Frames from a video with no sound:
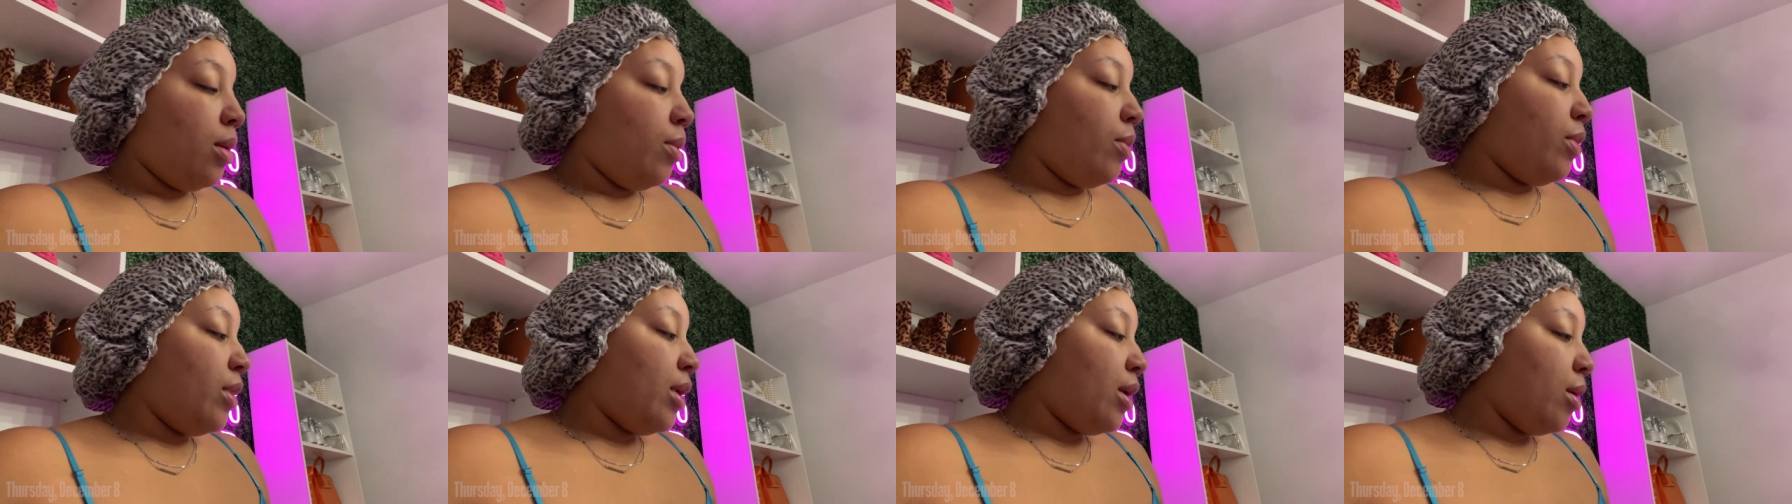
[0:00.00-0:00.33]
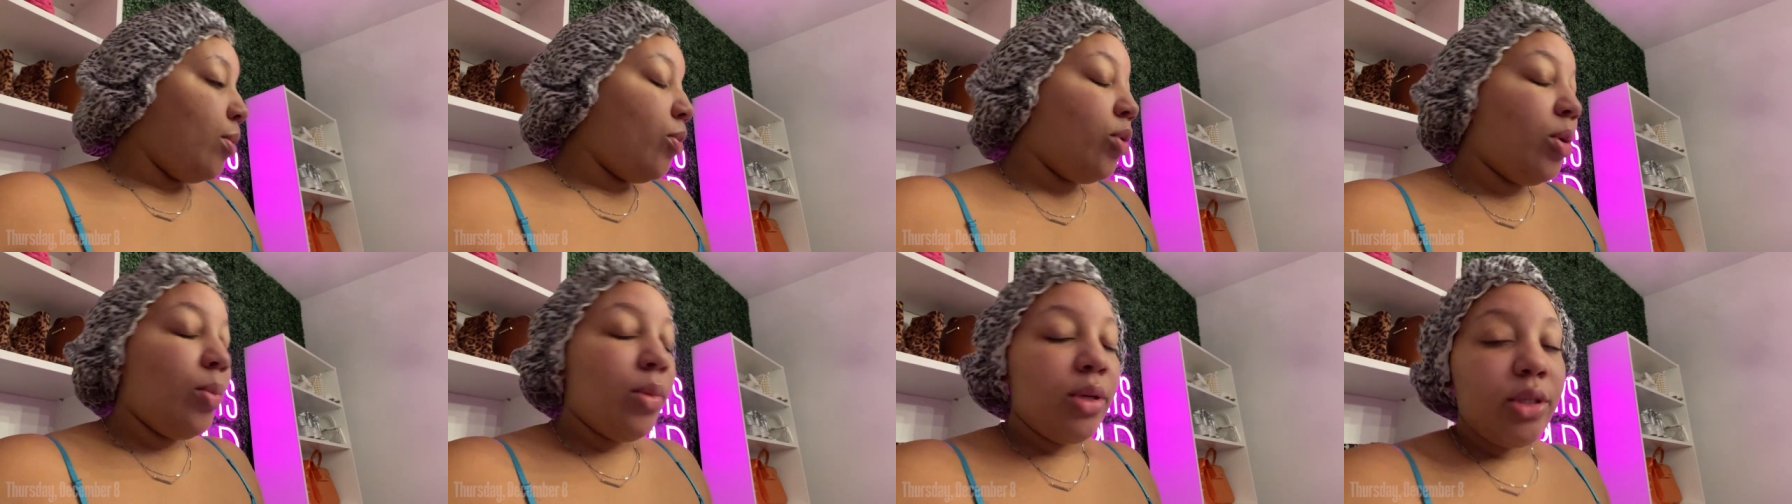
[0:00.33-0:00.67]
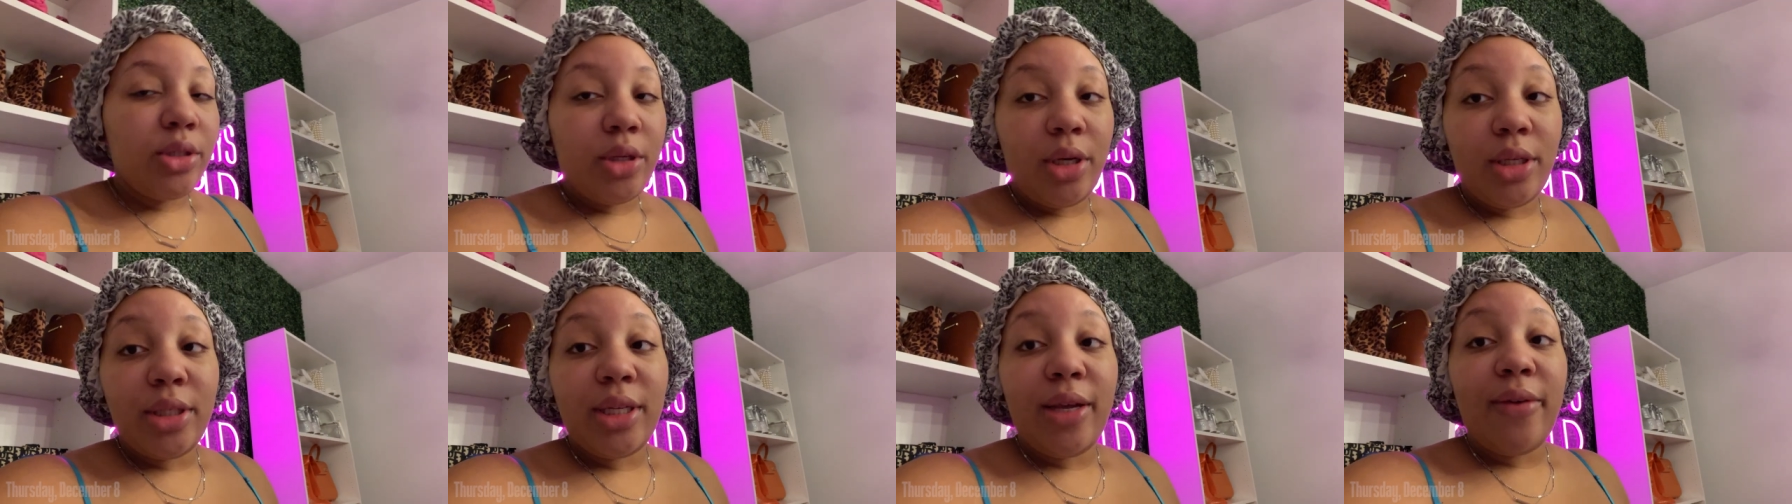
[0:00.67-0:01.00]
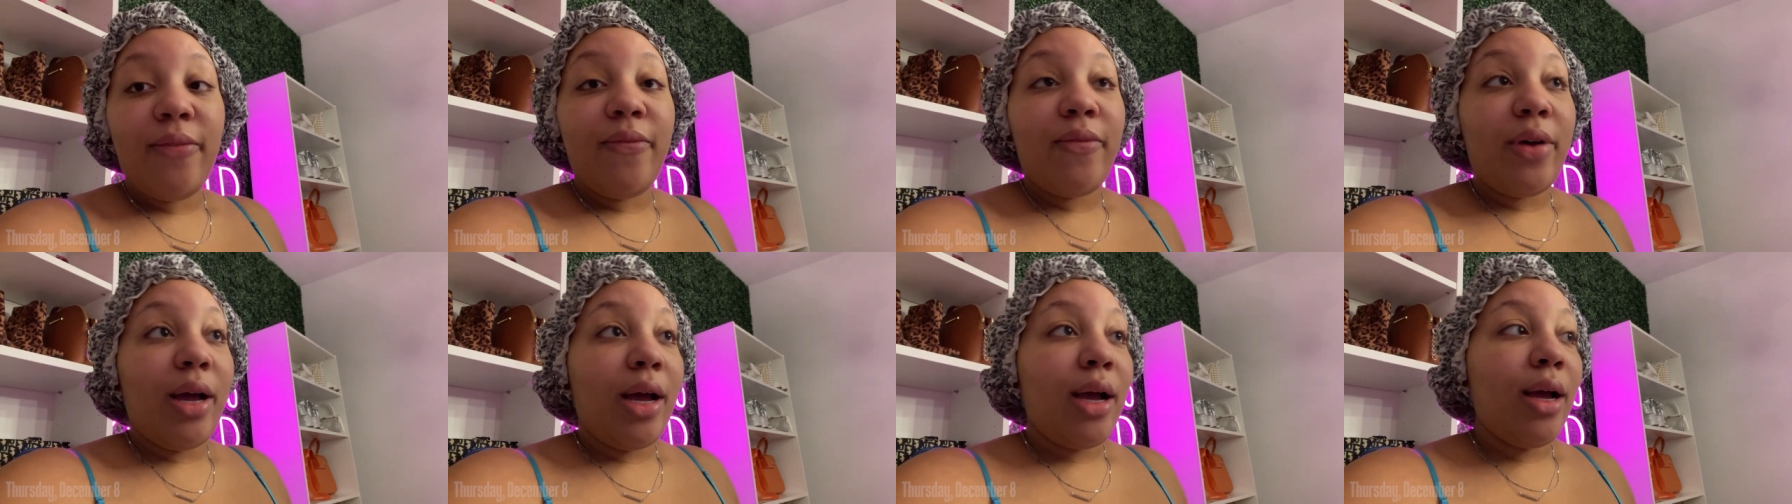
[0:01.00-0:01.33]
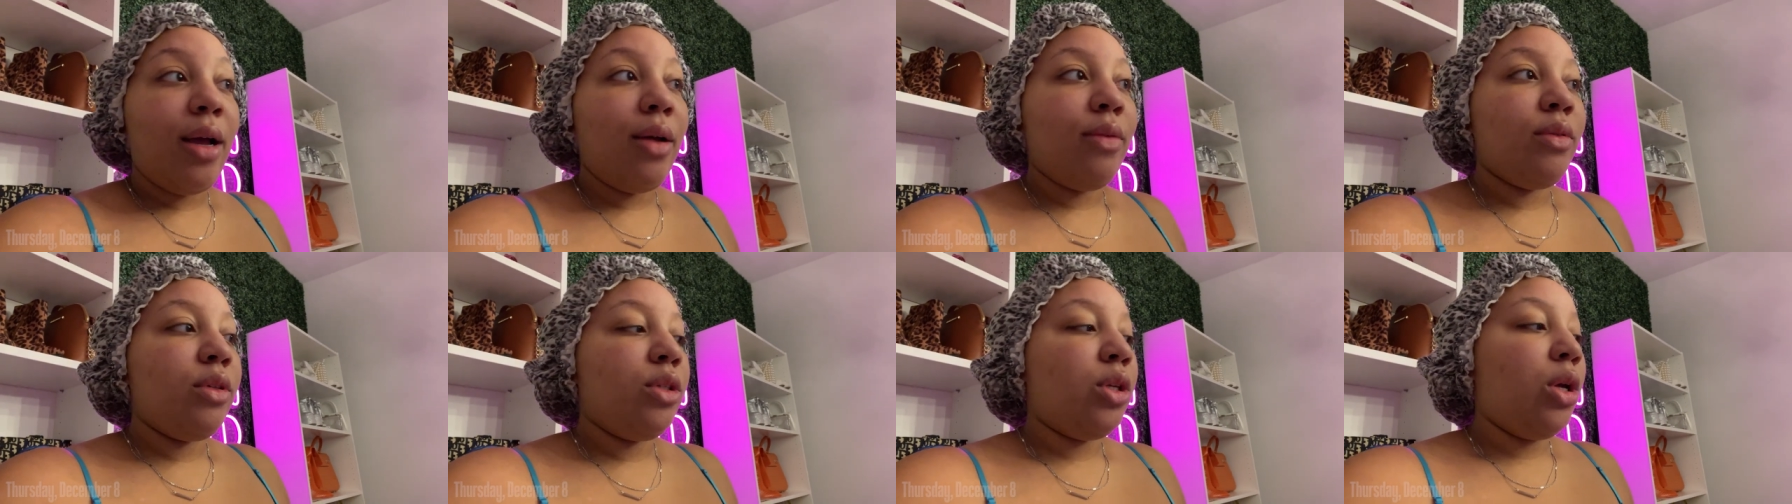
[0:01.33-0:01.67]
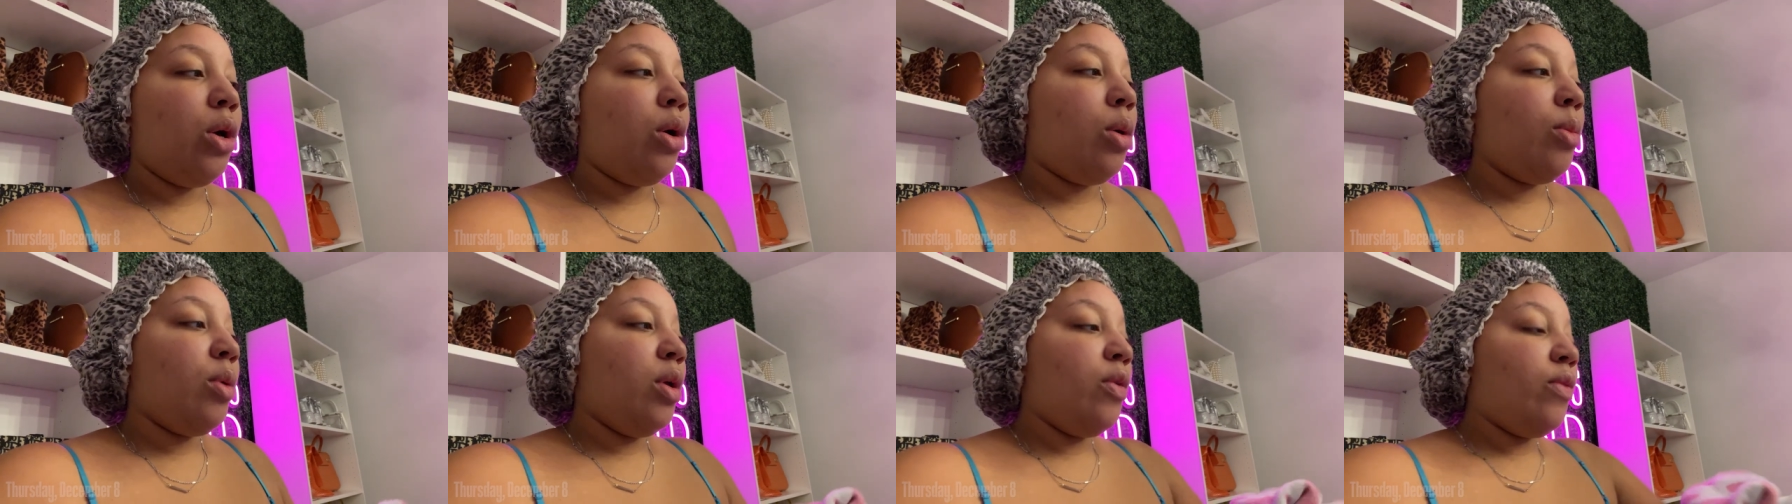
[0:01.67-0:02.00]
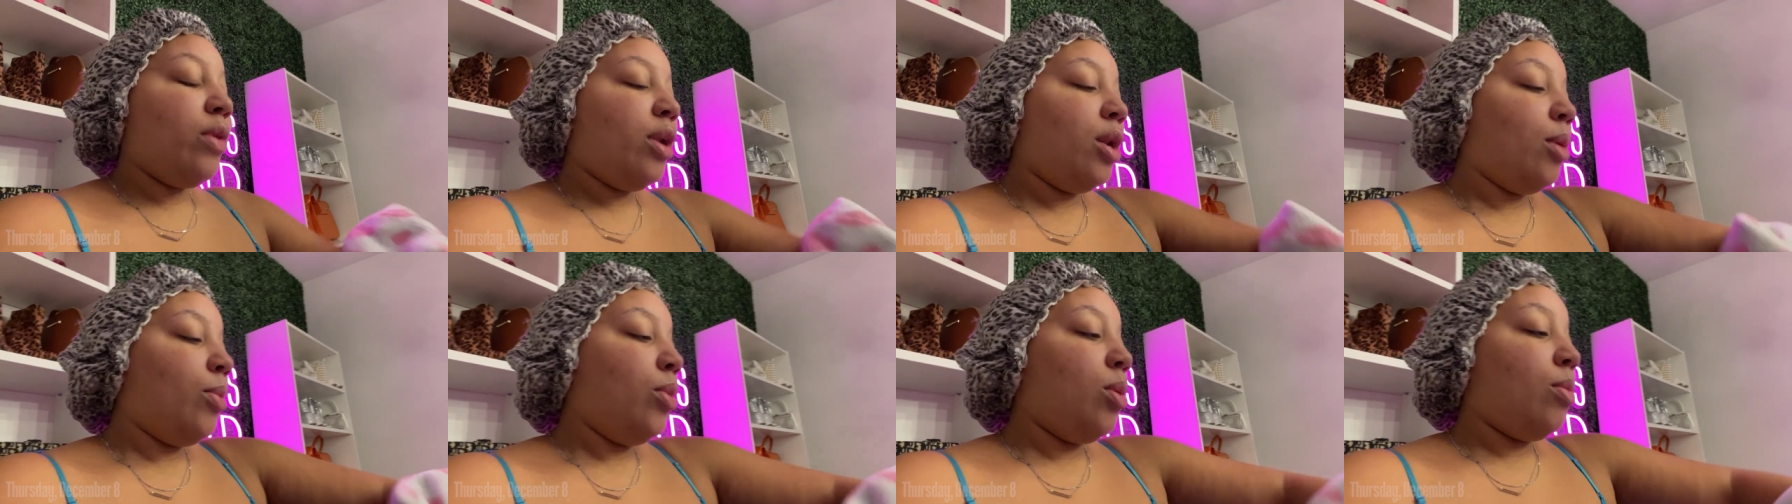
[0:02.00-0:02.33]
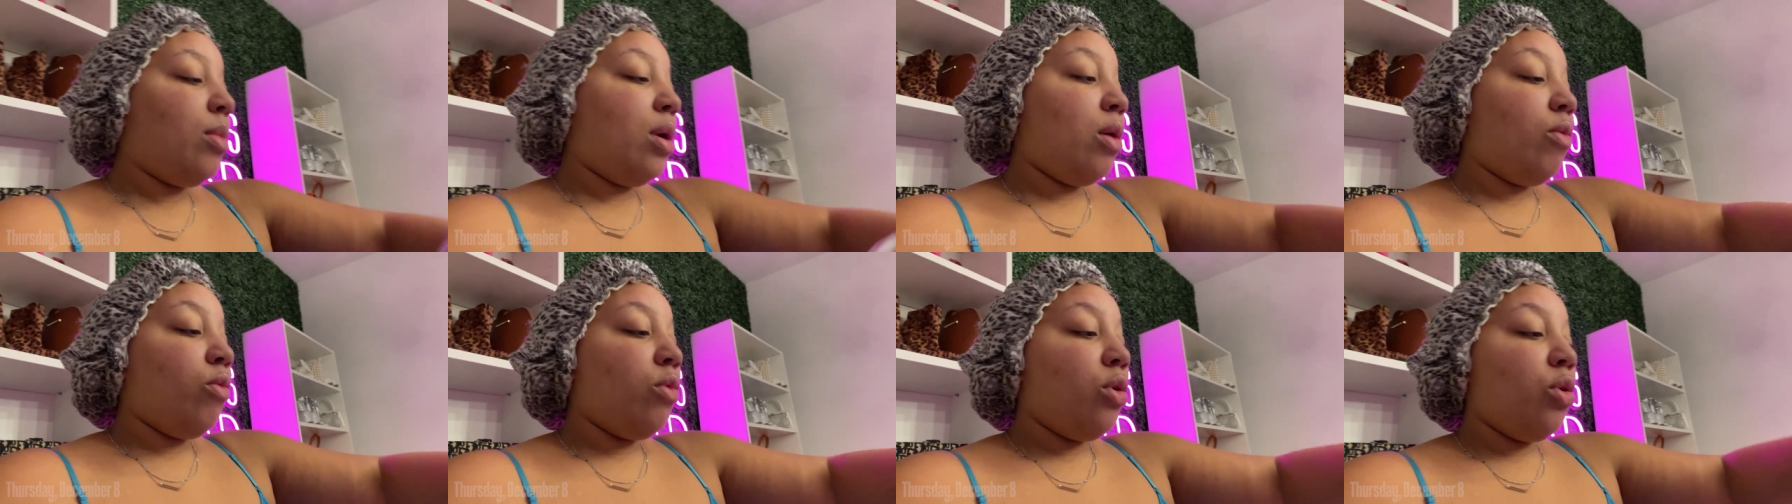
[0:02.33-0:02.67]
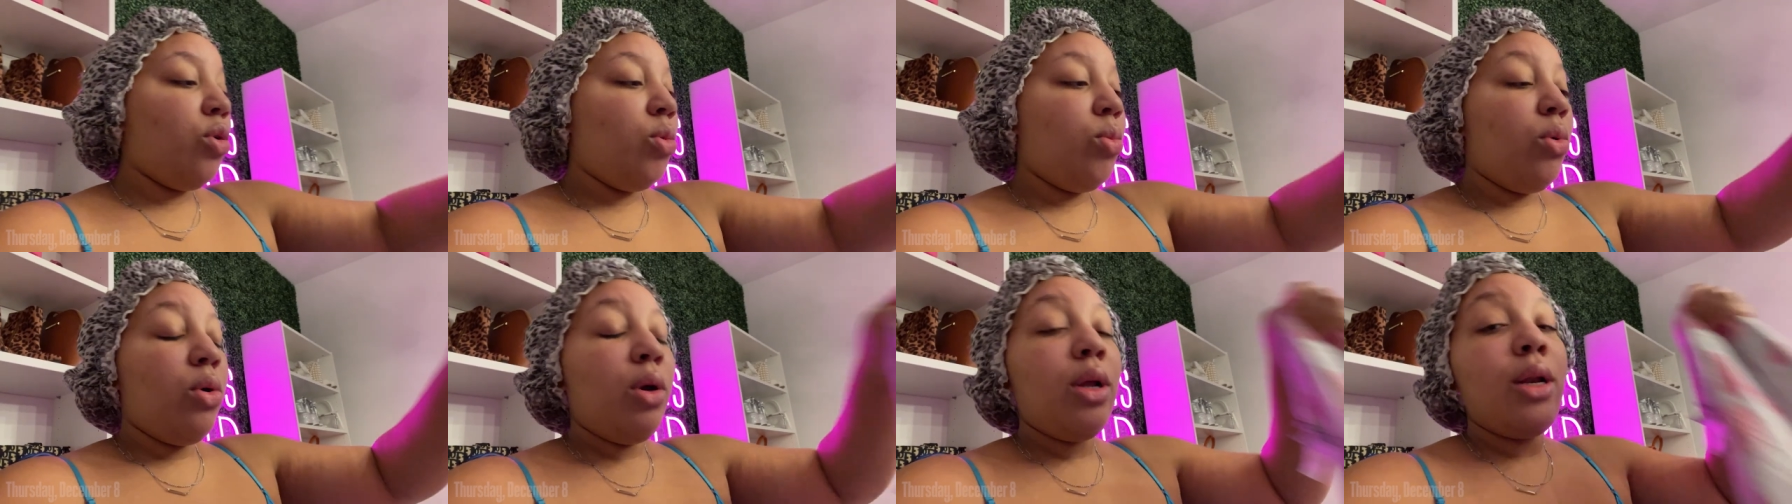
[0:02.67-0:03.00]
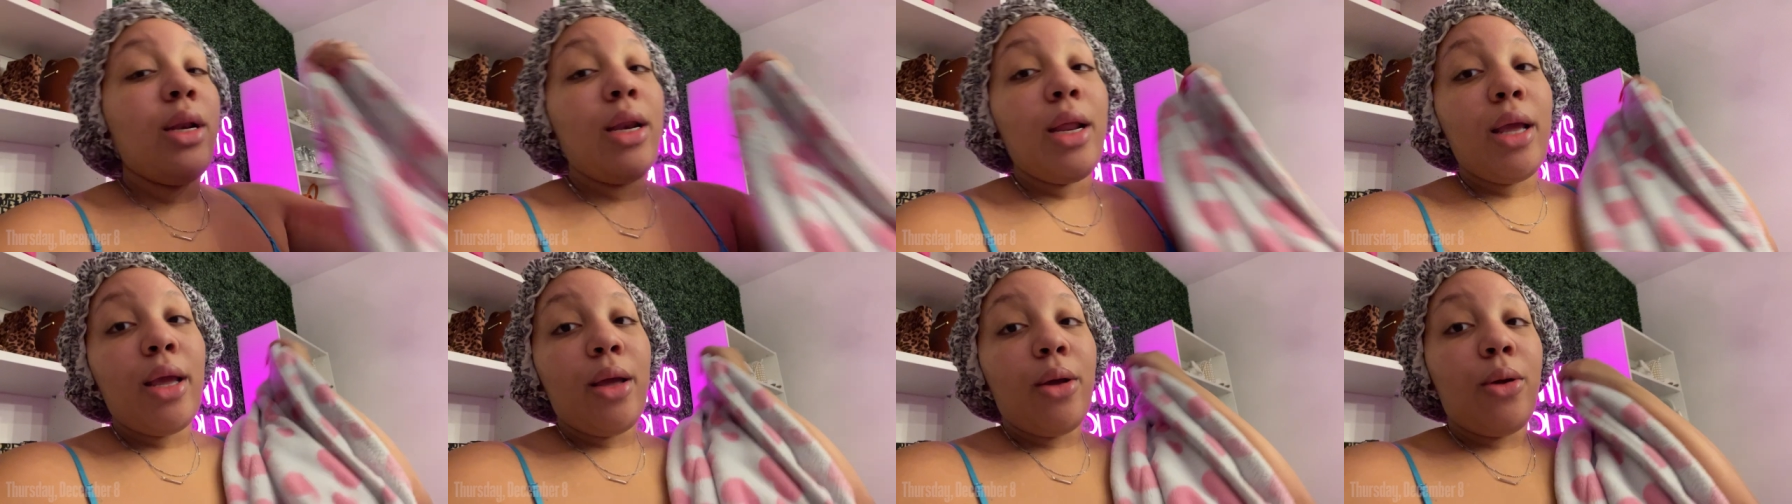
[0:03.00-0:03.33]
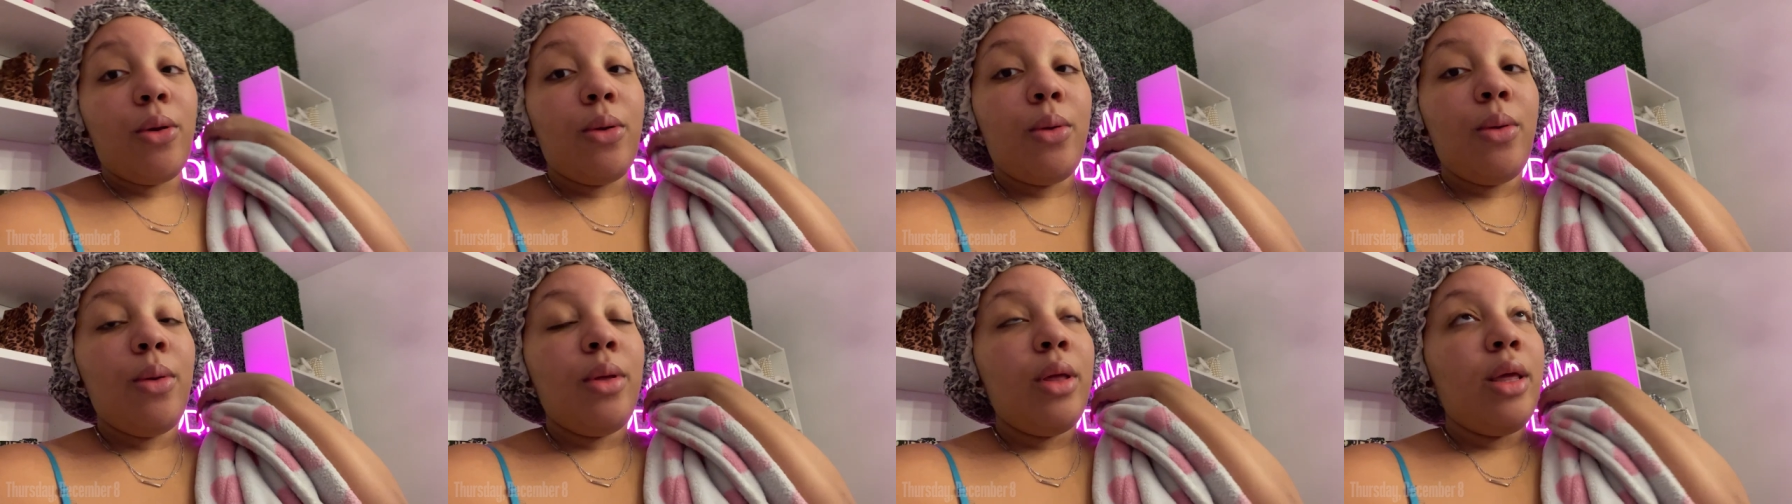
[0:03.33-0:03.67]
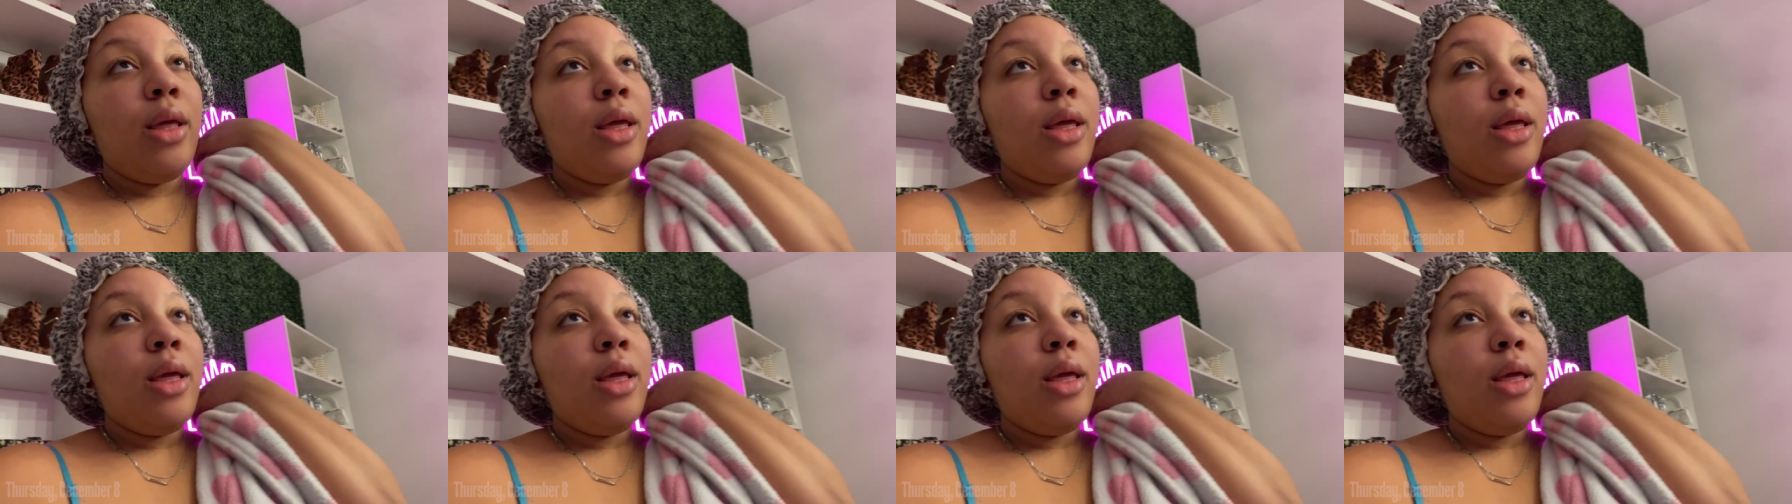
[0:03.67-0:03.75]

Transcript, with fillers: That appointment starts at 5, so I'm getting ready to put my robe on now,